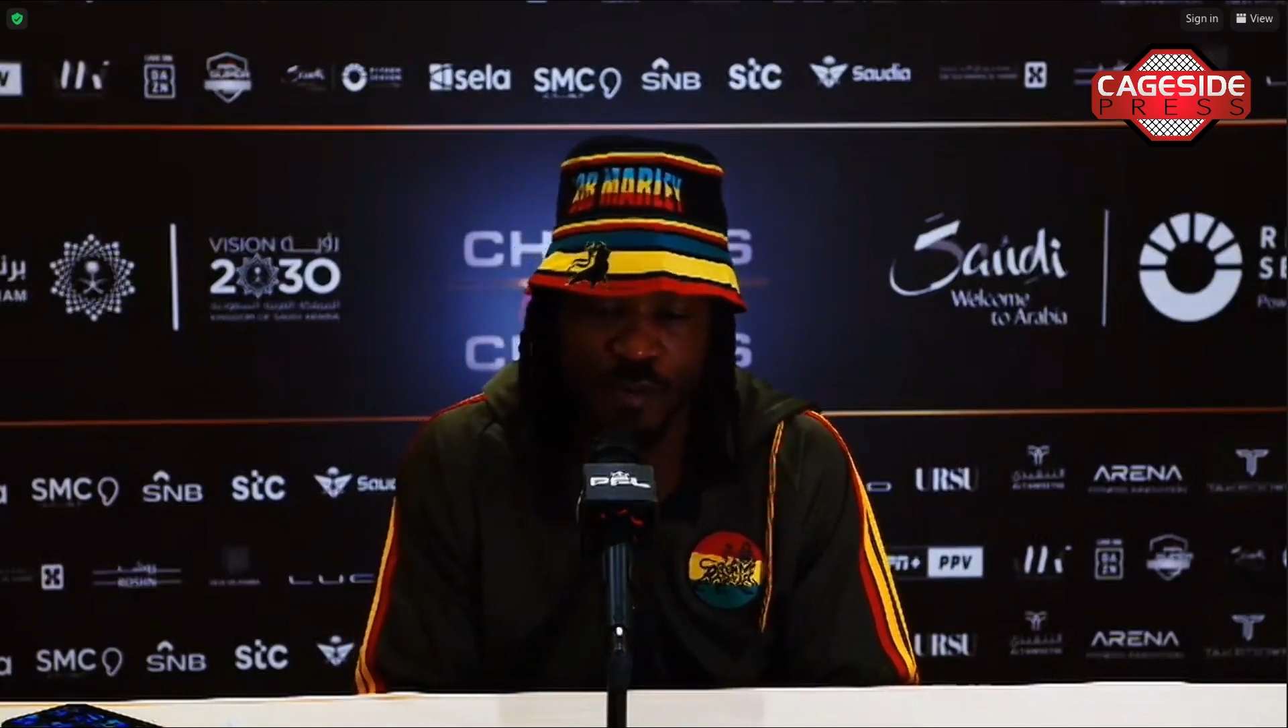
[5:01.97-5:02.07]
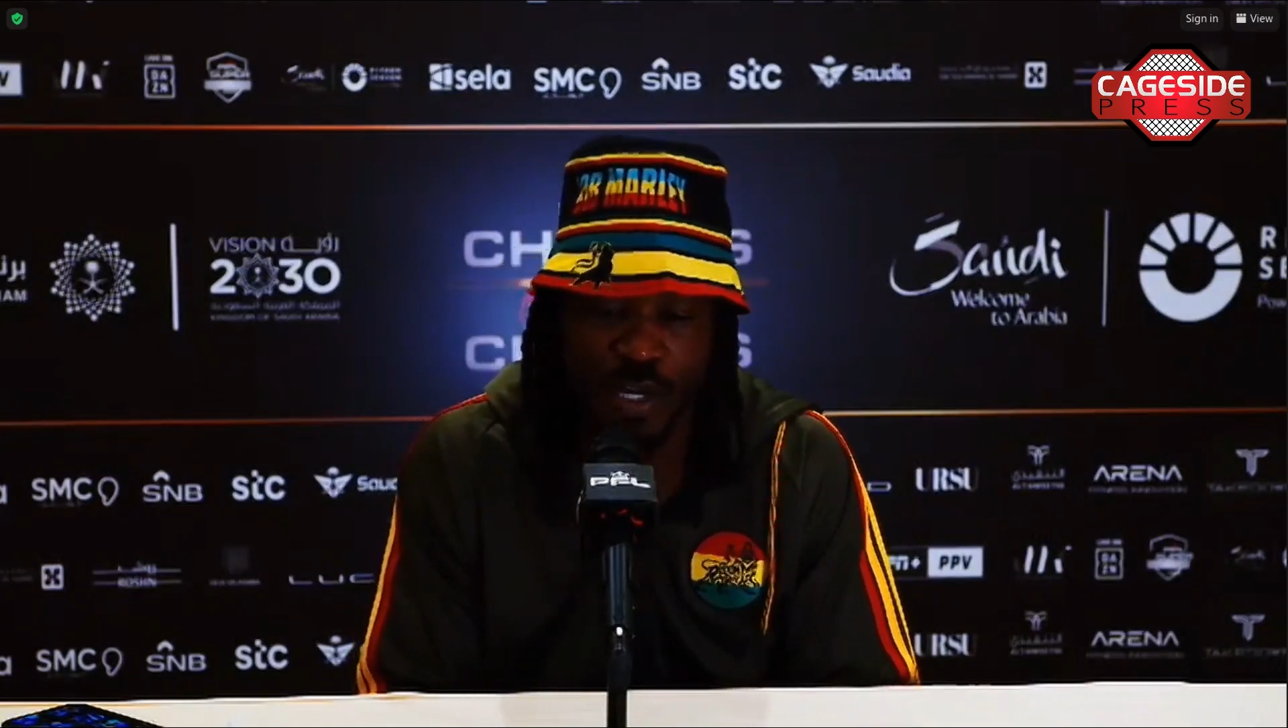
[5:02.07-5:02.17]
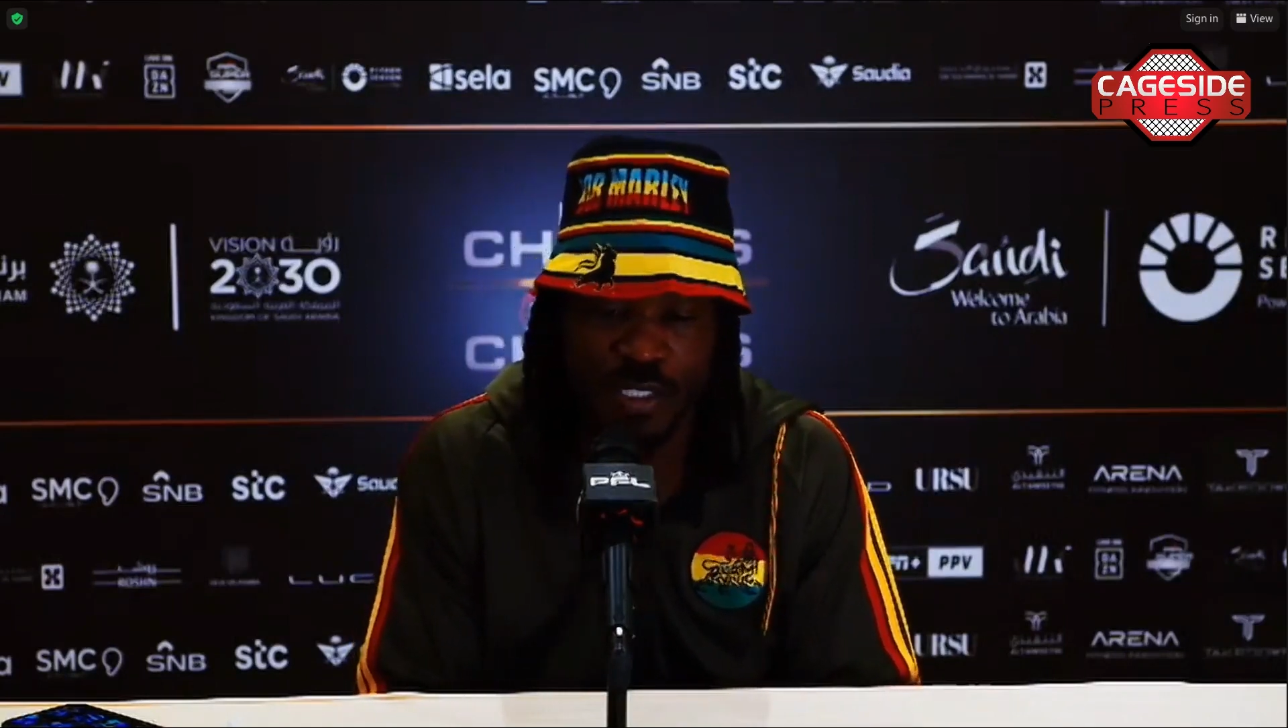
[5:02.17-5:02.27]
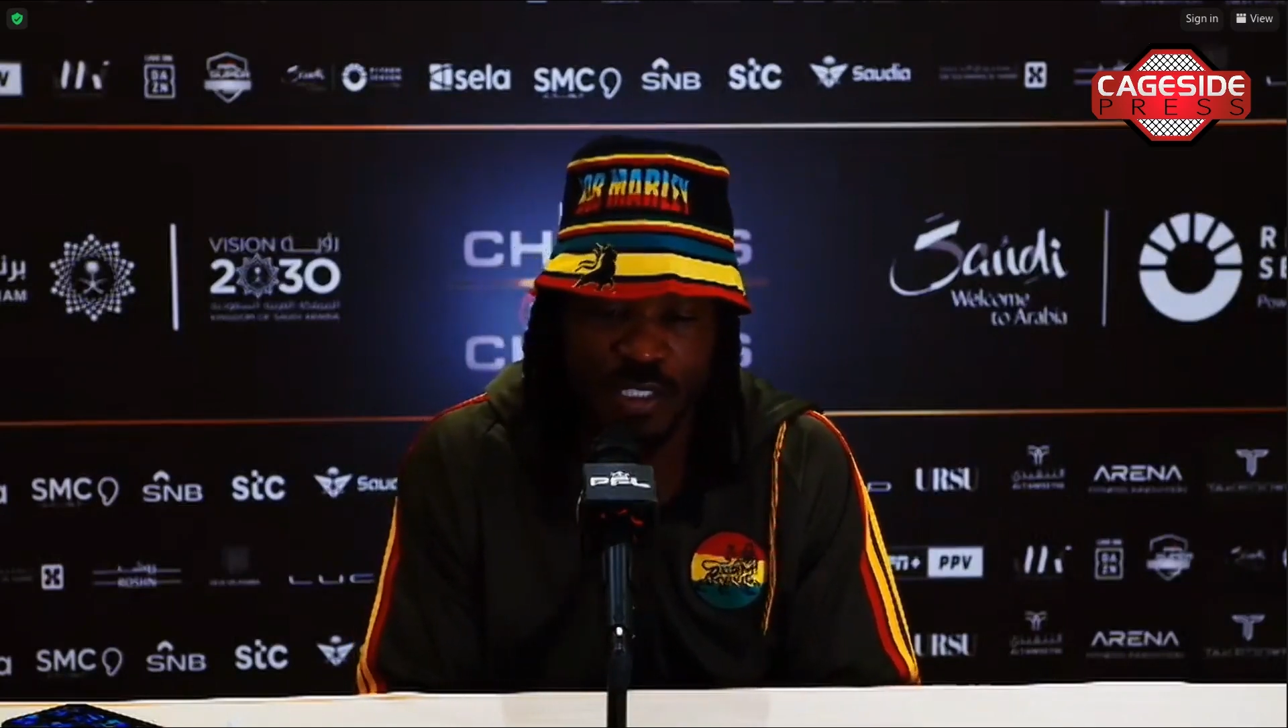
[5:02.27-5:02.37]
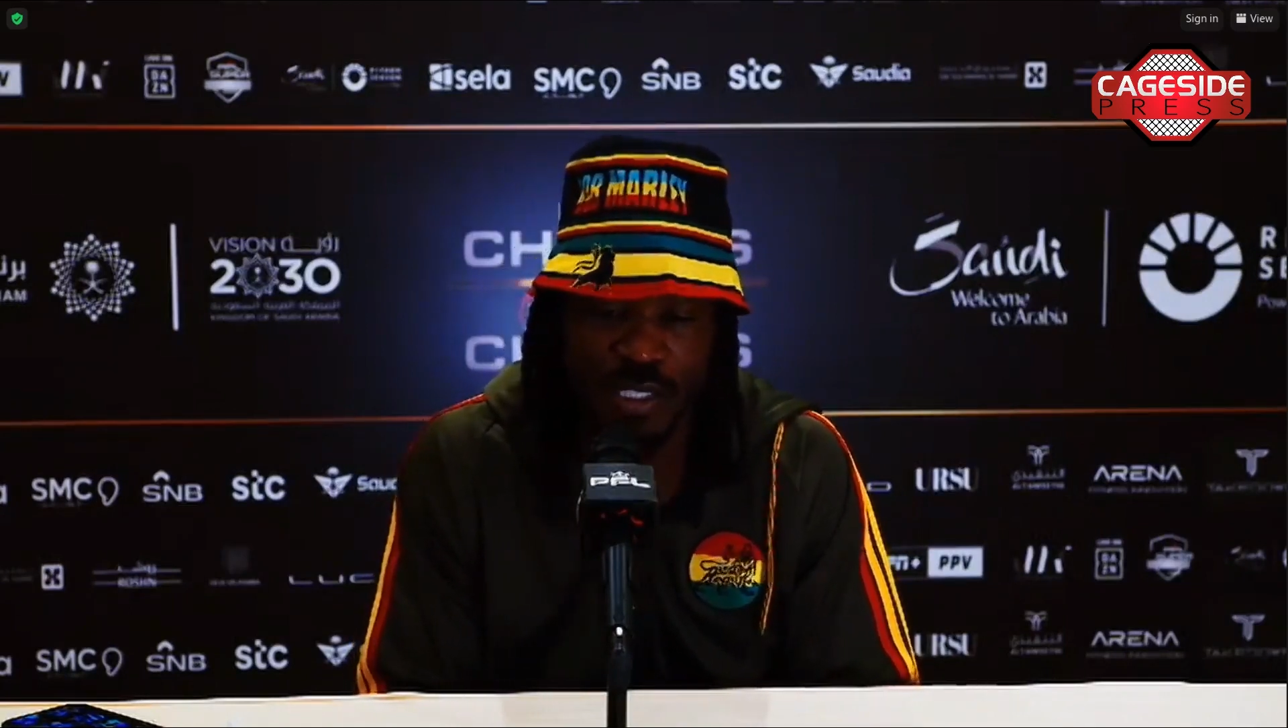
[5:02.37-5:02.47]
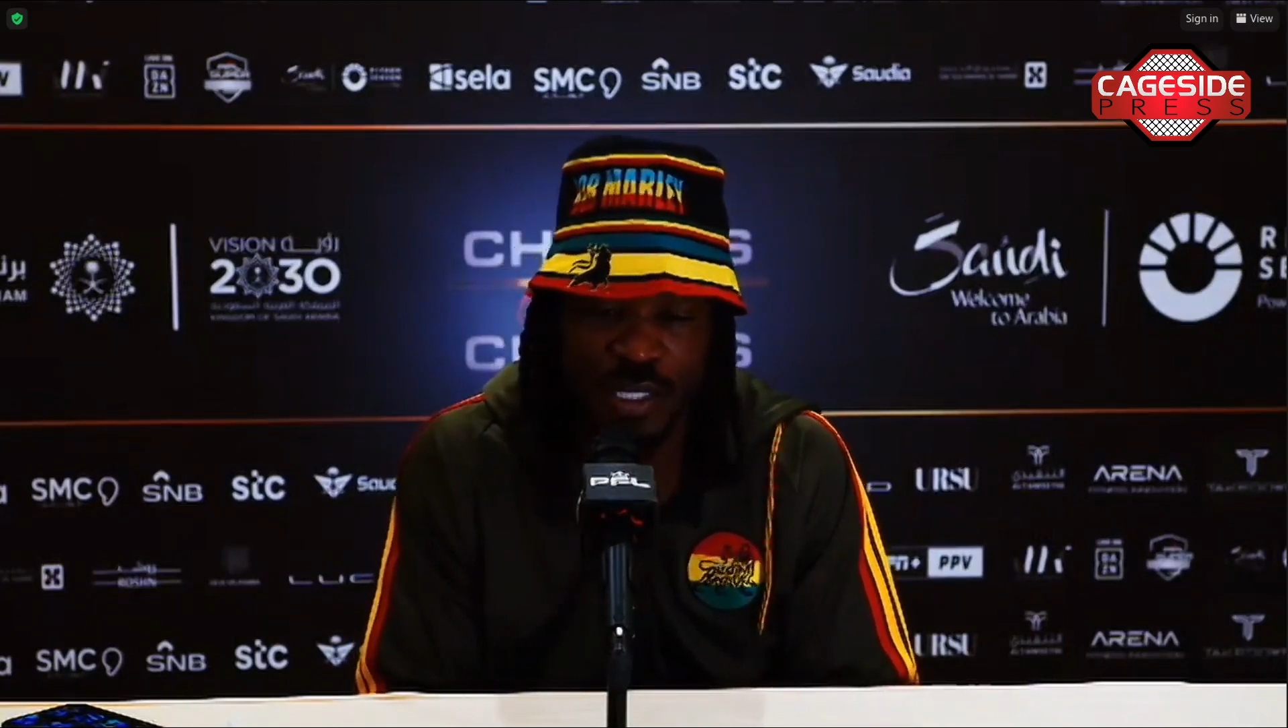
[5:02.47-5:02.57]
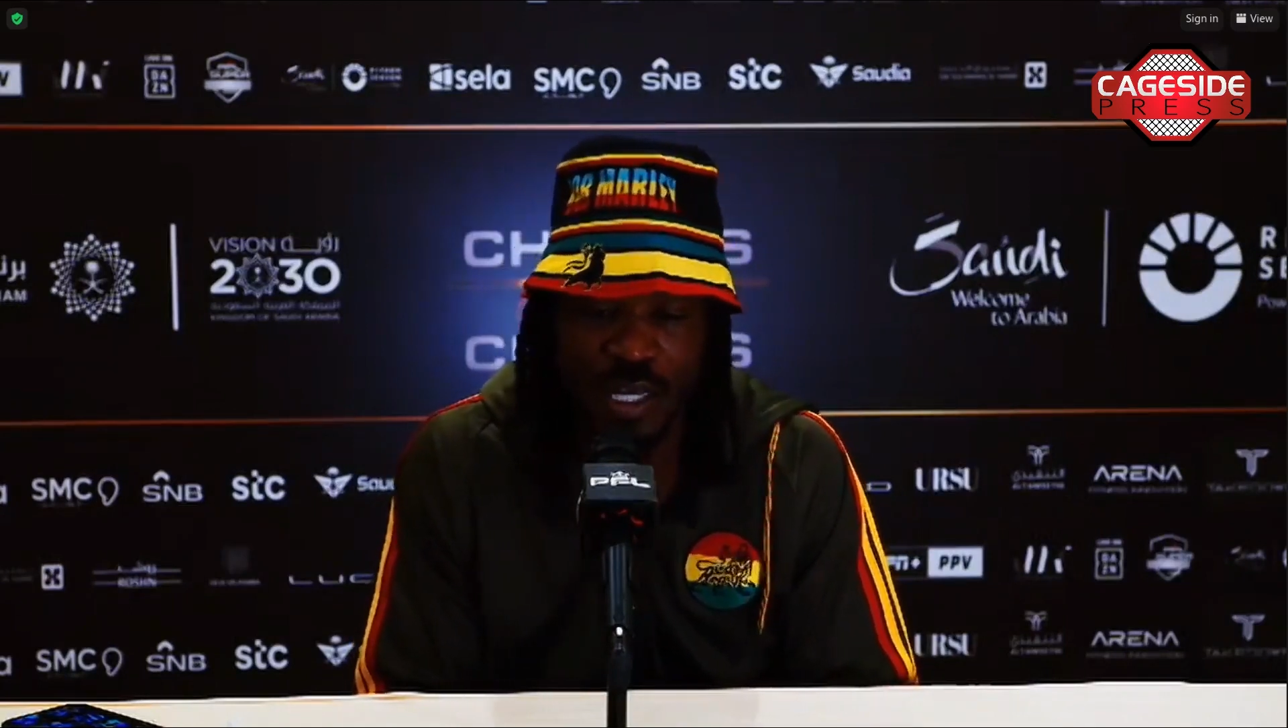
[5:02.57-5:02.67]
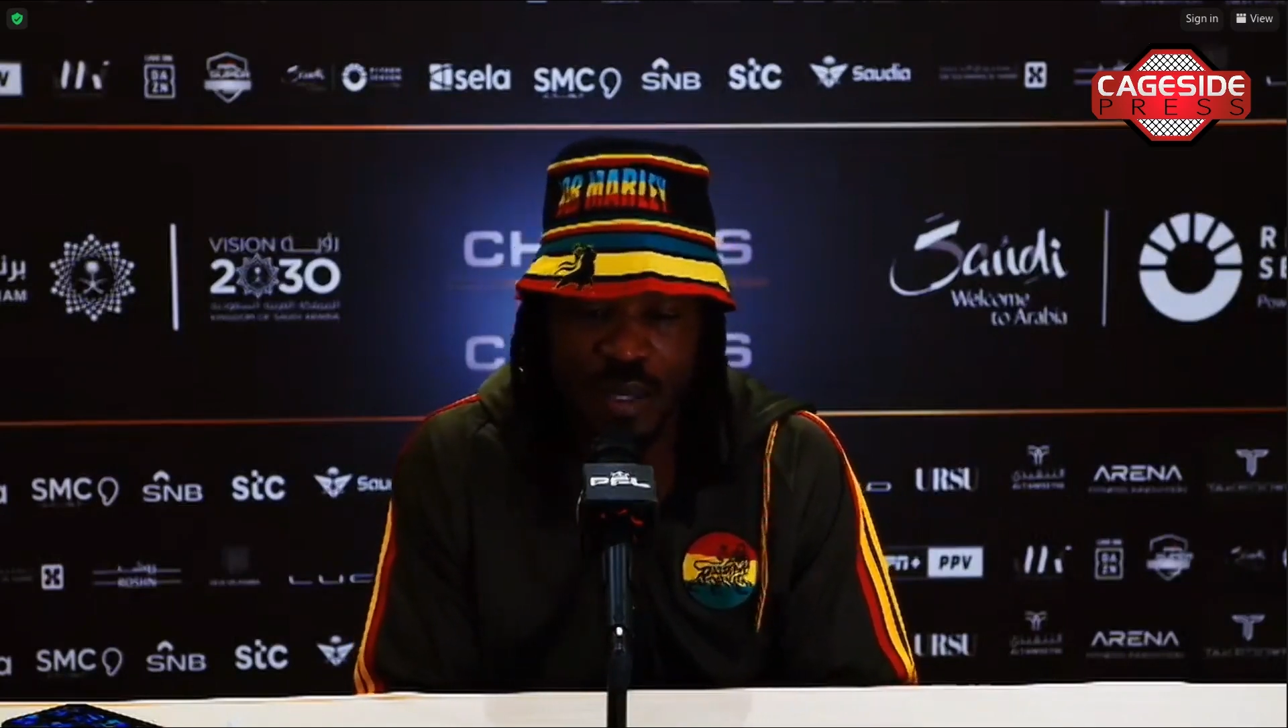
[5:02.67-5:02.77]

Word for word: watching,